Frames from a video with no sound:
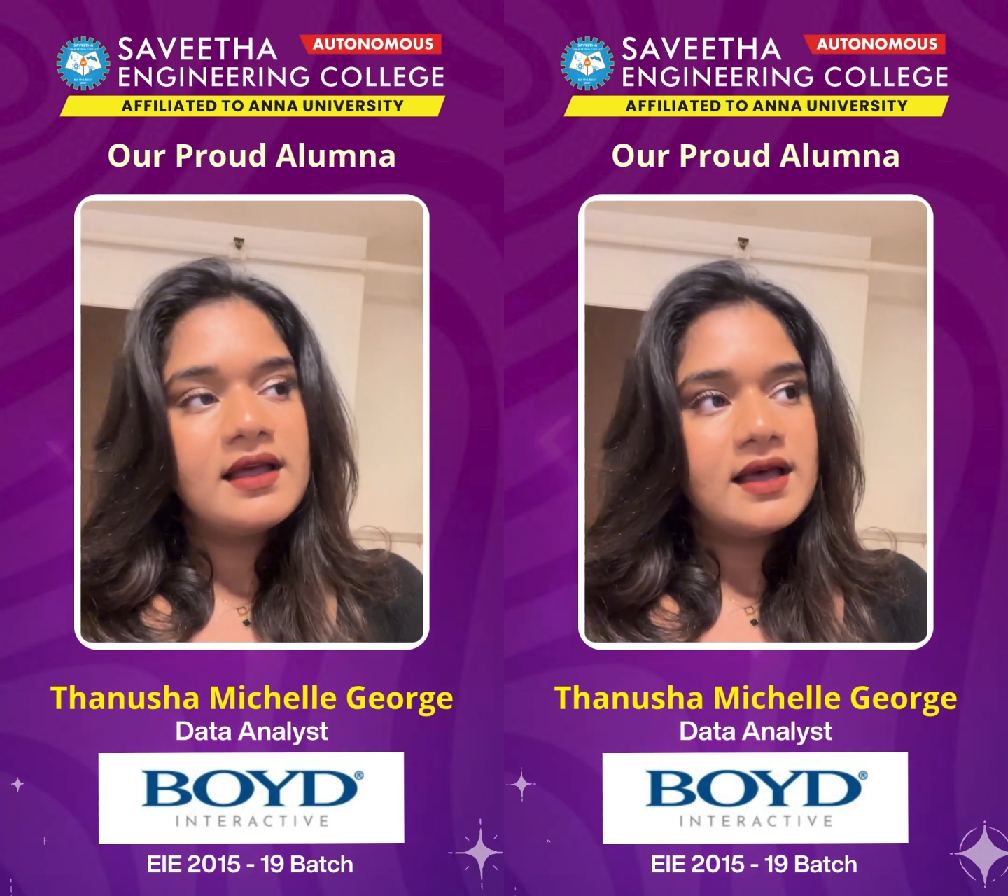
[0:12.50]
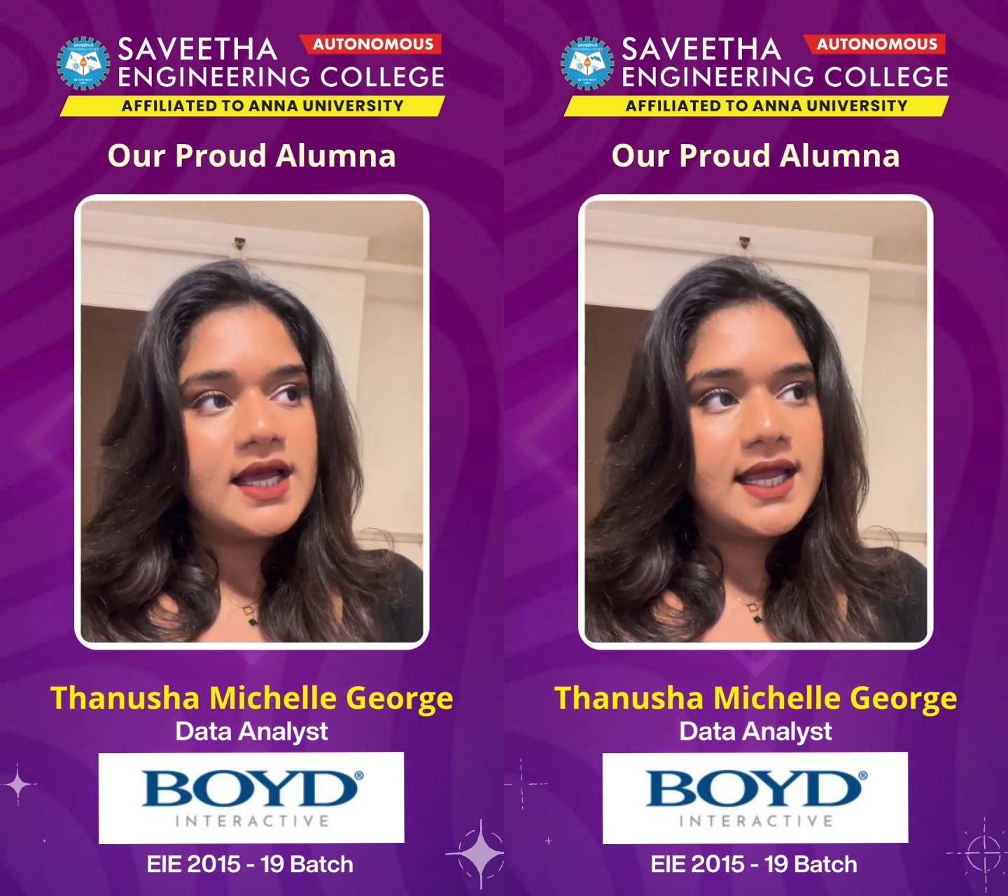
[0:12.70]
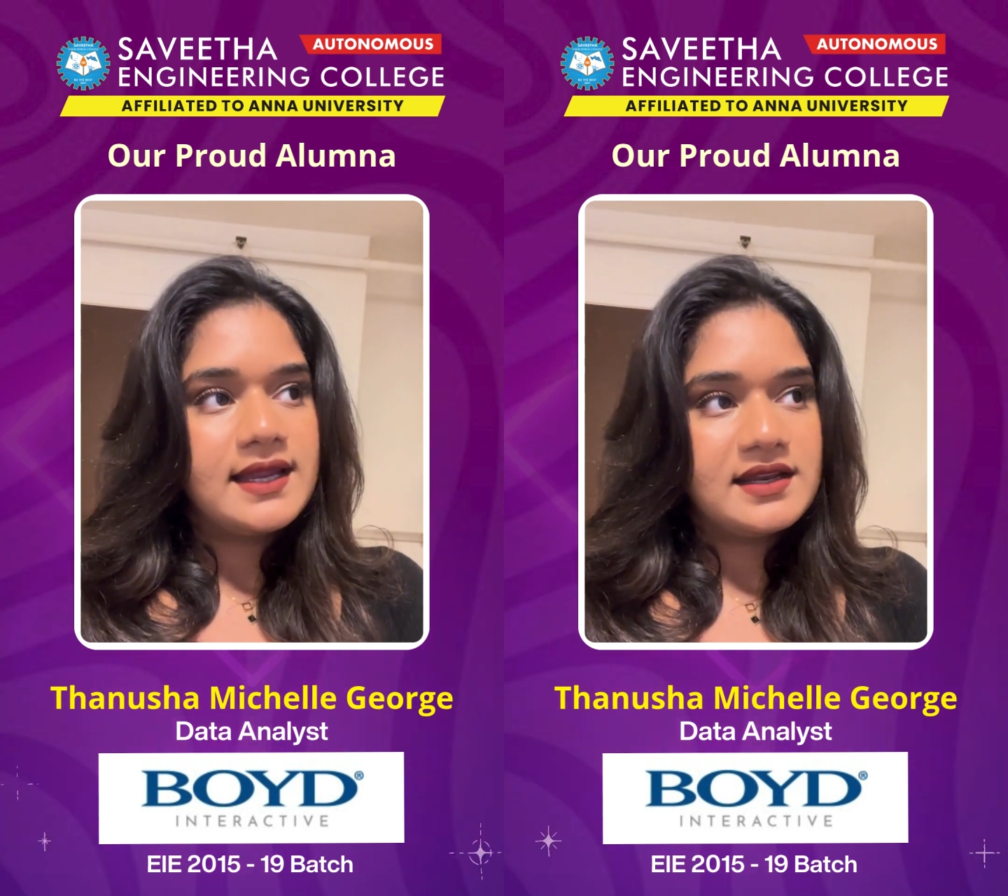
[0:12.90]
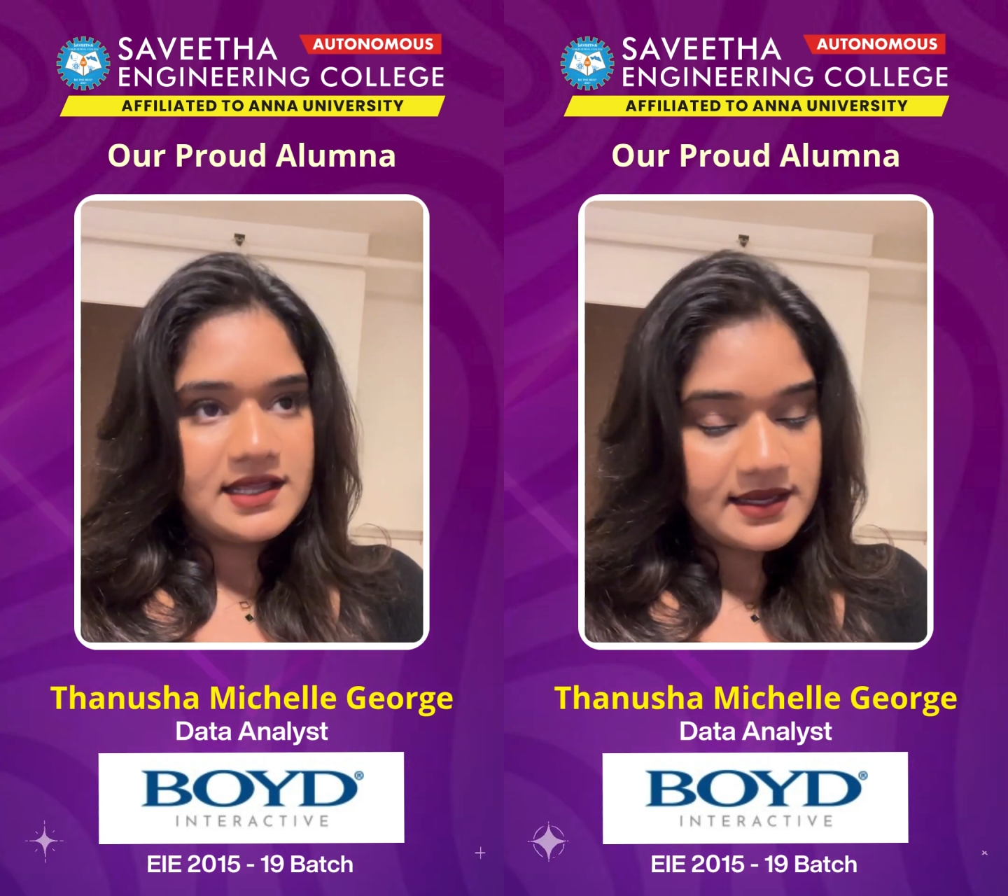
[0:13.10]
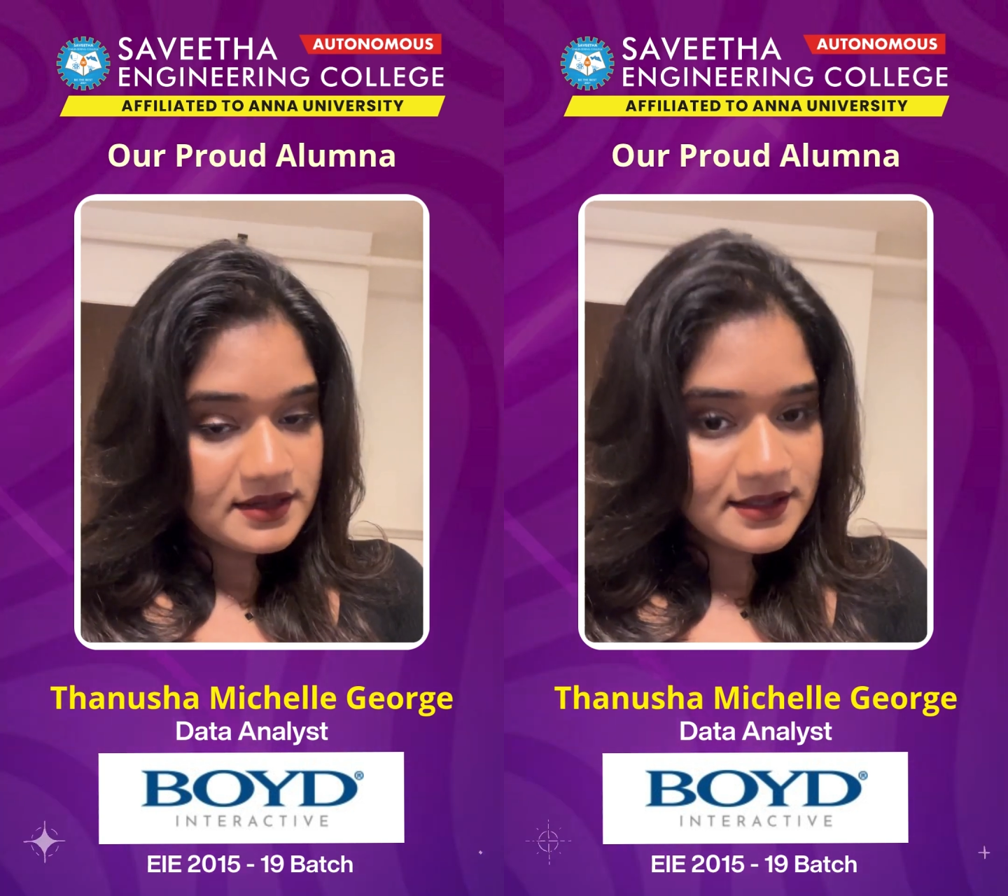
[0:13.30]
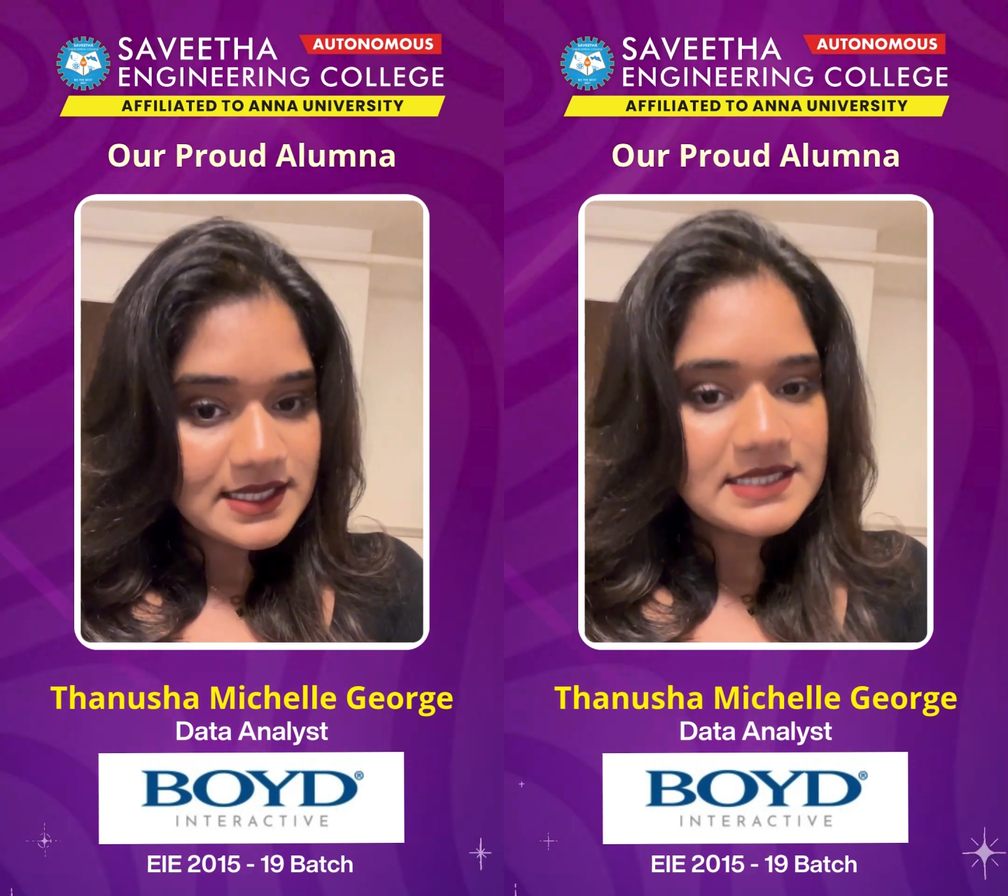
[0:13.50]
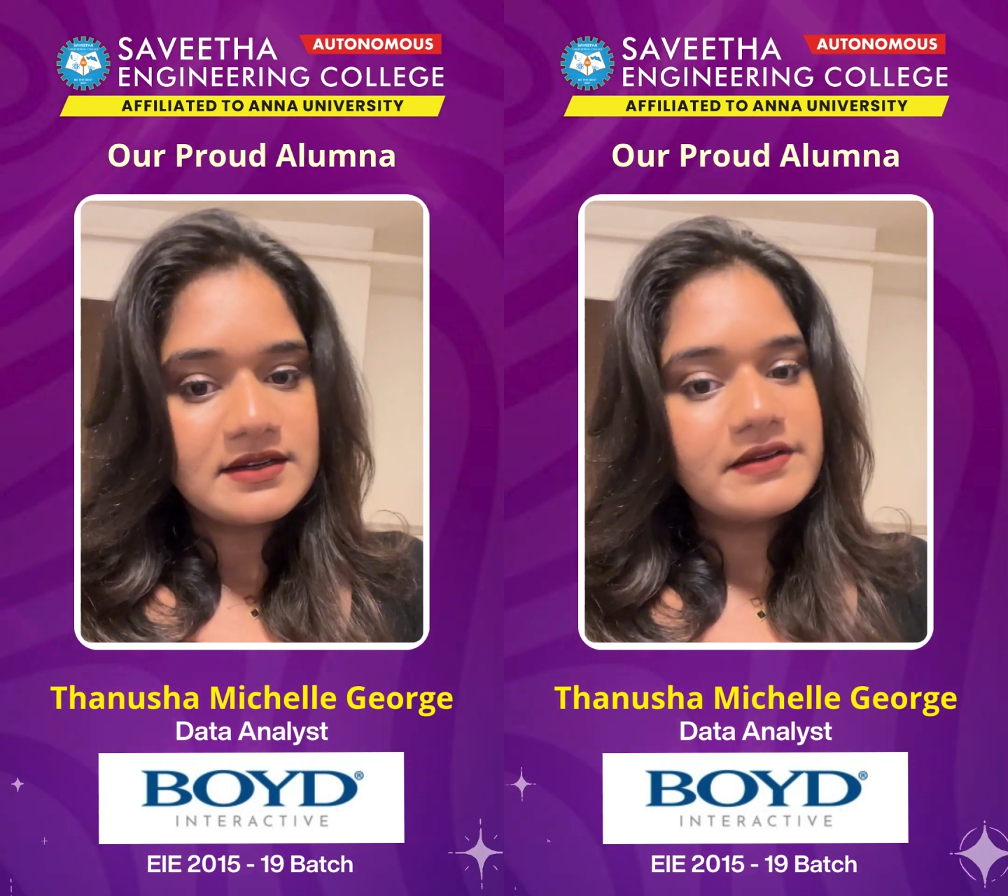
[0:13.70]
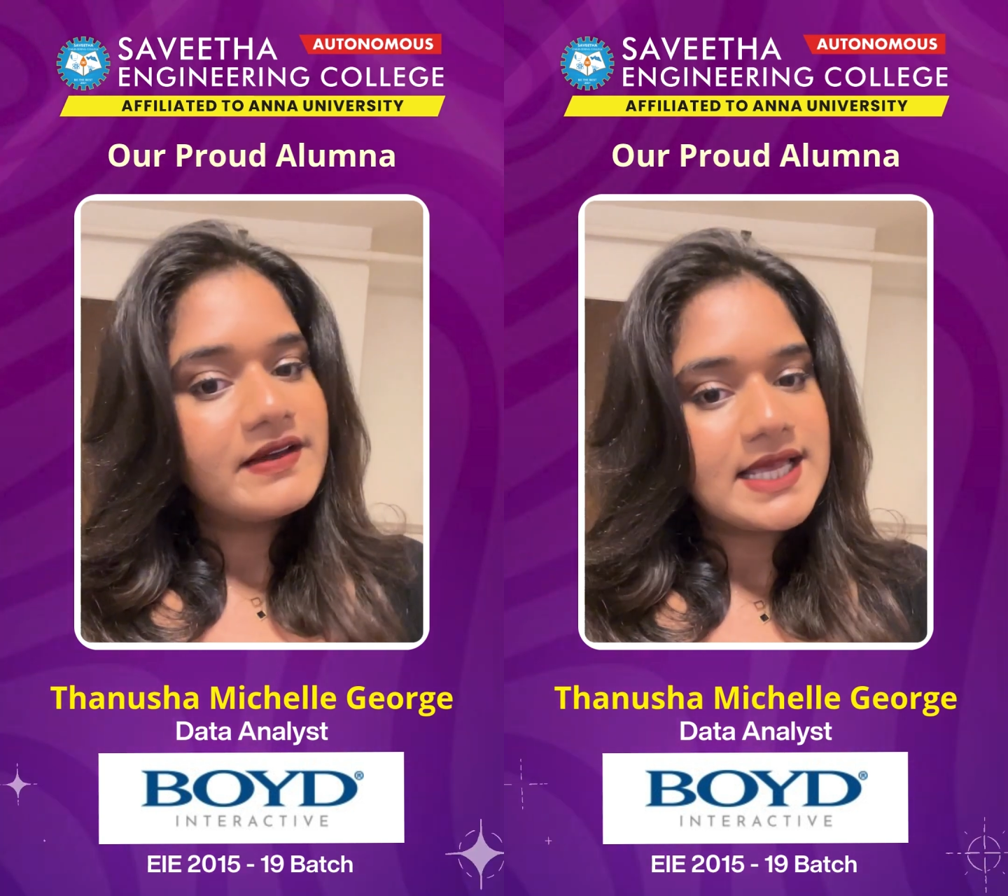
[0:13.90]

and I currently serve